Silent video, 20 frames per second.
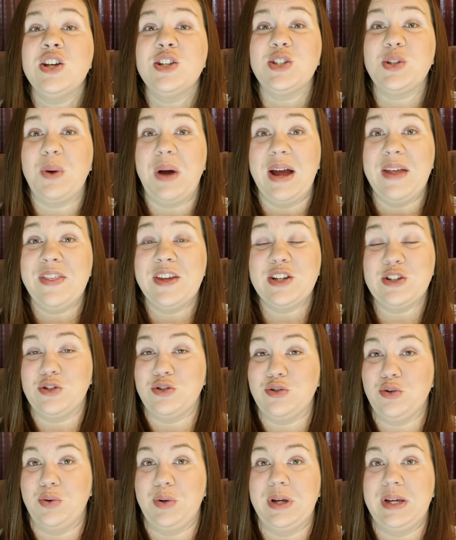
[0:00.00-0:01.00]
So I think
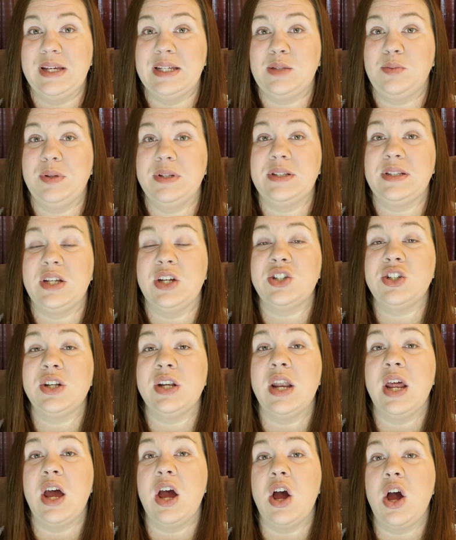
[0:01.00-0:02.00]
strewing has been such
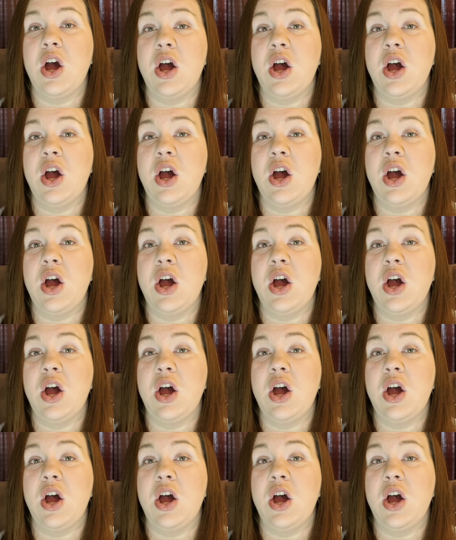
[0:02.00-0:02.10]
a